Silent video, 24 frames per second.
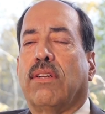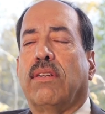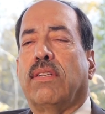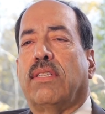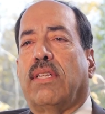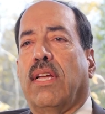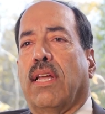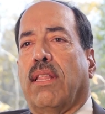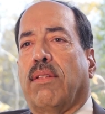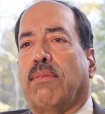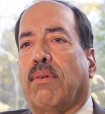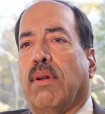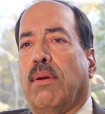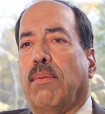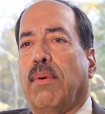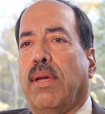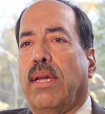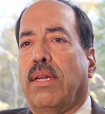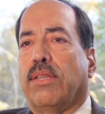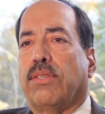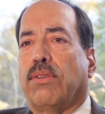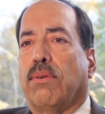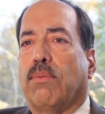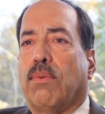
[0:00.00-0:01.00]
going to take 3
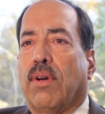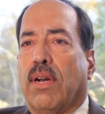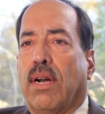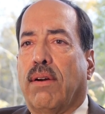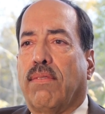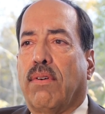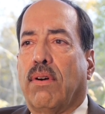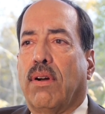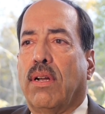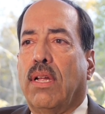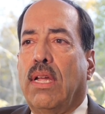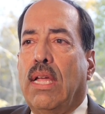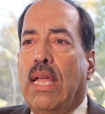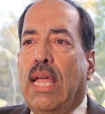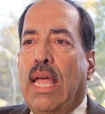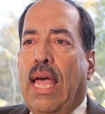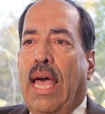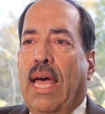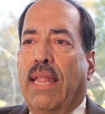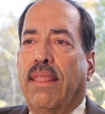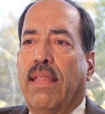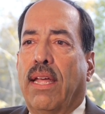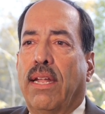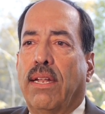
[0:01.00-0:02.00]
weeks?" or whatever,
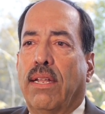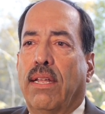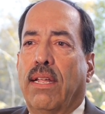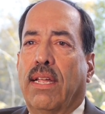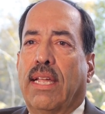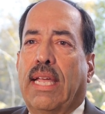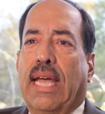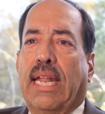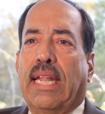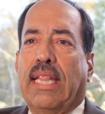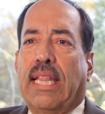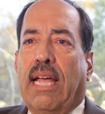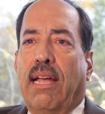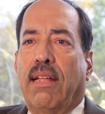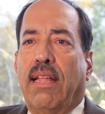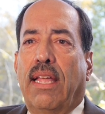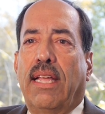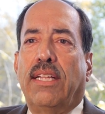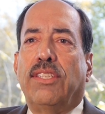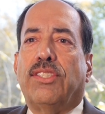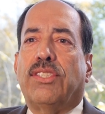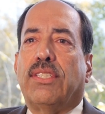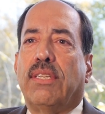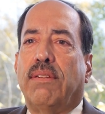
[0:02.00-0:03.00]
and then getting that
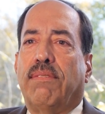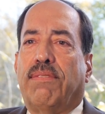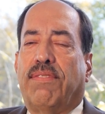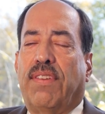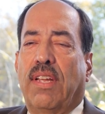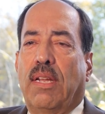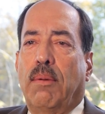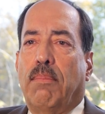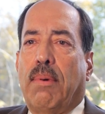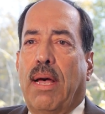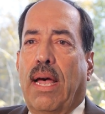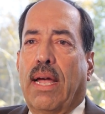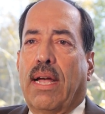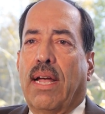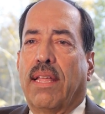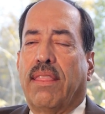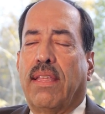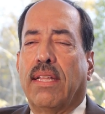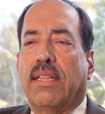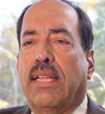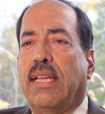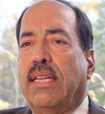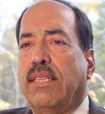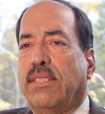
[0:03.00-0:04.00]
instant feedback. I
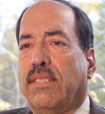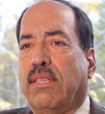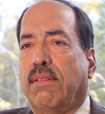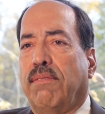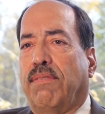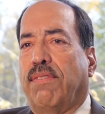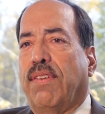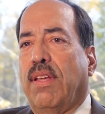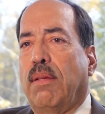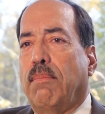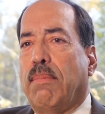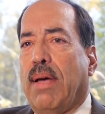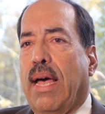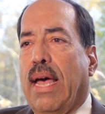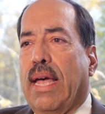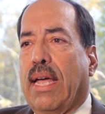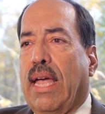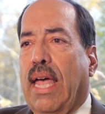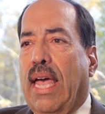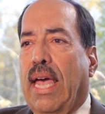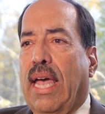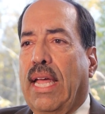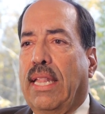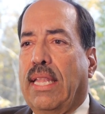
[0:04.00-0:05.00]
think the instant
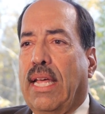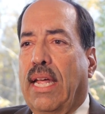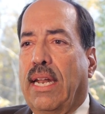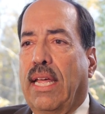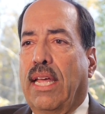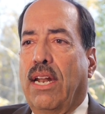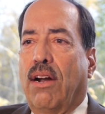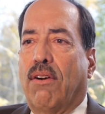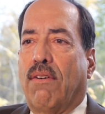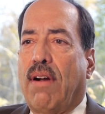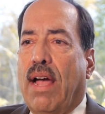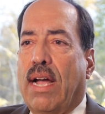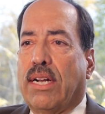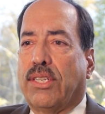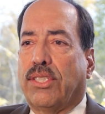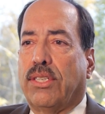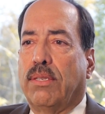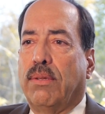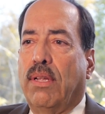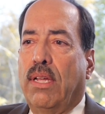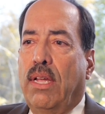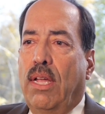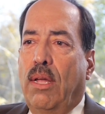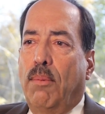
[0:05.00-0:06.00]
feedback and that
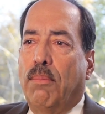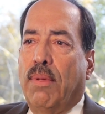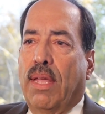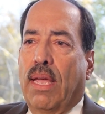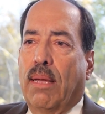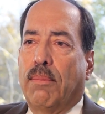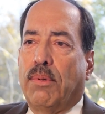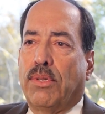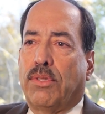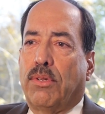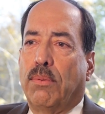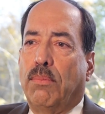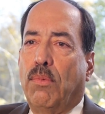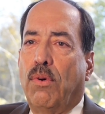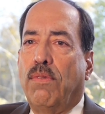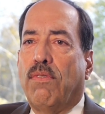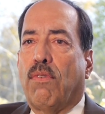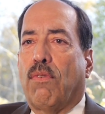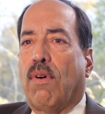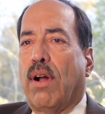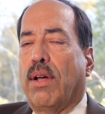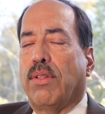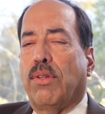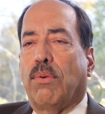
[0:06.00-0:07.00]
interaction, being able to move
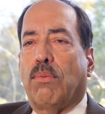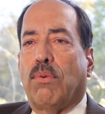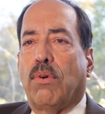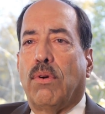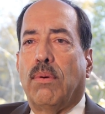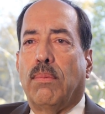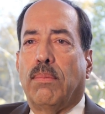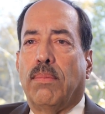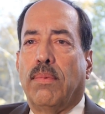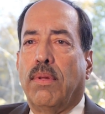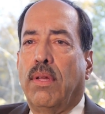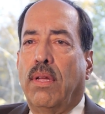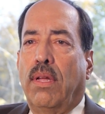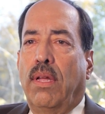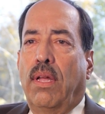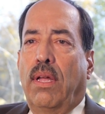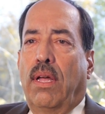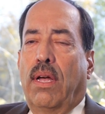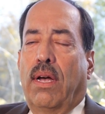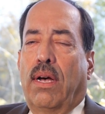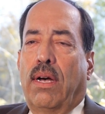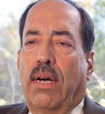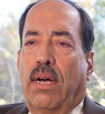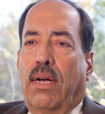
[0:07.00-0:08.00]
around the room,
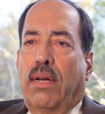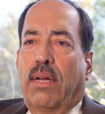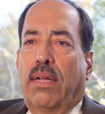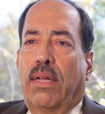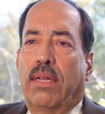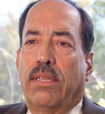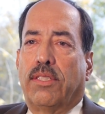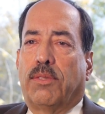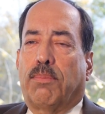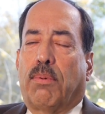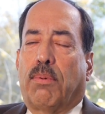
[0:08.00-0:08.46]
is